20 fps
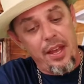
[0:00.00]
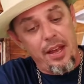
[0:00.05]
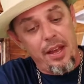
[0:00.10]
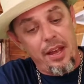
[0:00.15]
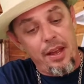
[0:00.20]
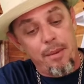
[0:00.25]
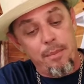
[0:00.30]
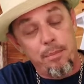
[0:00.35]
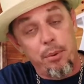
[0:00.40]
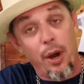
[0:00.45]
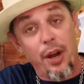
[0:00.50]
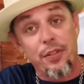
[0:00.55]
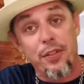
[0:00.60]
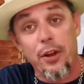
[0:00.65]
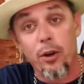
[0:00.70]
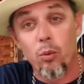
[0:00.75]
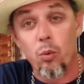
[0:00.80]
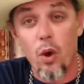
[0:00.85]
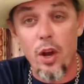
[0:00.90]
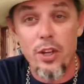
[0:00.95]
But there
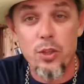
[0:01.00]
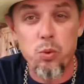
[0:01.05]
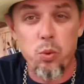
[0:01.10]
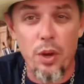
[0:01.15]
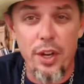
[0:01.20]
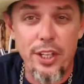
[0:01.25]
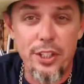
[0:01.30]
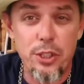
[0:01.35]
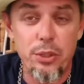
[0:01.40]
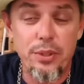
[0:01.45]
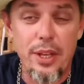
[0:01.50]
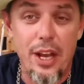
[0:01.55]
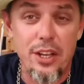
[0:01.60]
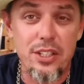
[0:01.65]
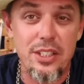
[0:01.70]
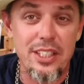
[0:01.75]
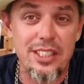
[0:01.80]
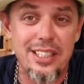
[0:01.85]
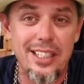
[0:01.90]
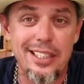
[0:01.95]
was one in
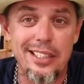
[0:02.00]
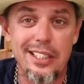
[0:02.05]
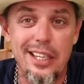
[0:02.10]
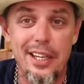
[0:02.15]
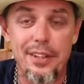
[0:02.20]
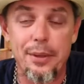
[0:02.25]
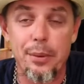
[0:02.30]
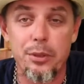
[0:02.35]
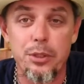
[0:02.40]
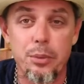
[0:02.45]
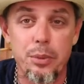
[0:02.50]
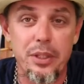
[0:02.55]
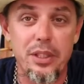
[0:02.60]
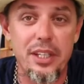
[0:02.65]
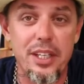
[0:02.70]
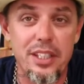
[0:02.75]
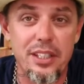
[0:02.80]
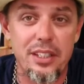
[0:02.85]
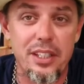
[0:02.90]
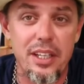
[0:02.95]
2016. There was a
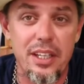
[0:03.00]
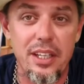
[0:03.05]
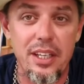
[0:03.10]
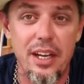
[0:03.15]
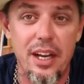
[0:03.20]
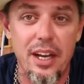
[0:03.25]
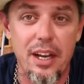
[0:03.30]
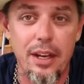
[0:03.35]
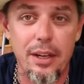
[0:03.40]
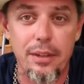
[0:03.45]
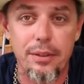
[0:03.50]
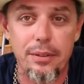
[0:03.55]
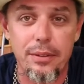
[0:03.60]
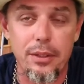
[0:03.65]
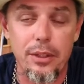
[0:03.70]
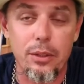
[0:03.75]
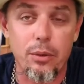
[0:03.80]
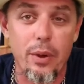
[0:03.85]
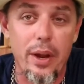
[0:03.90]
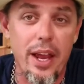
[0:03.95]
release, the
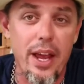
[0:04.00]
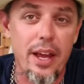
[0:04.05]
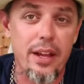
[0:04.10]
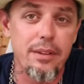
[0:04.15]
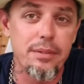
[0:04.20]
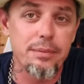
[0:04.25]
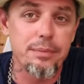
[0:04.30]
Gran